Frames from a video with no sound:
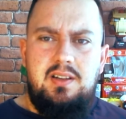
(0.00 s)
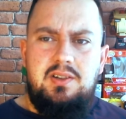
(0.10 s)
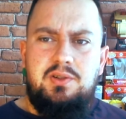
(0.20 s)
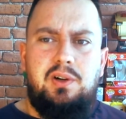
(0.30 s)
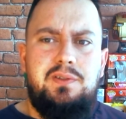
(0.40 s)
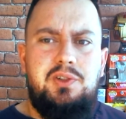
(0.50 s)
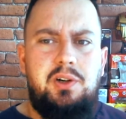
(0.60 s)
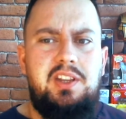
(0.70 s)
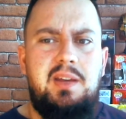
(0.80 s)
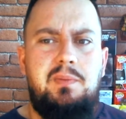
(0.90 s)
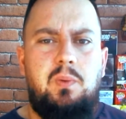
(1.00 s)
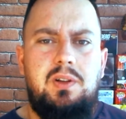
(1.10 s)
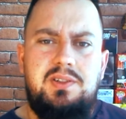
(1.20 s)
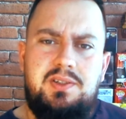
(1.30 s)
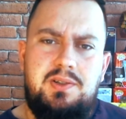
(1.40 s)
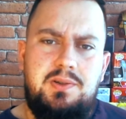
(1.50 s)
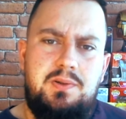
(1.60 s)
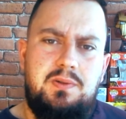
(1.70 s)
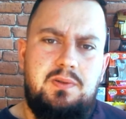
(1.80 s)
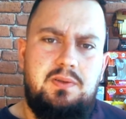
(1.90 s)
sort of join them, but wants
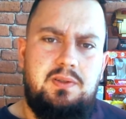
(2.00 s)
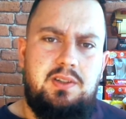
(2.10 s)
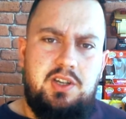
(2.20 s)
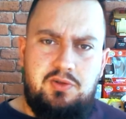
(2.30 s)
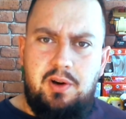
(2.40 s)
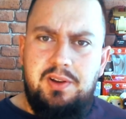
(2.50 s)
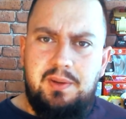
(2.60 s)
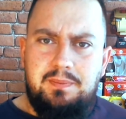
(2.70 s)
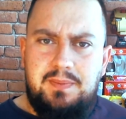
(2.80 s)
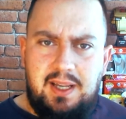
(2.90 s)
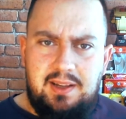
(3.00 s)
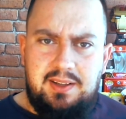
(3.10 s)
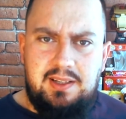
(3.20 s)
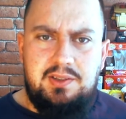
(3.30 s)
to destroy them kind of thing.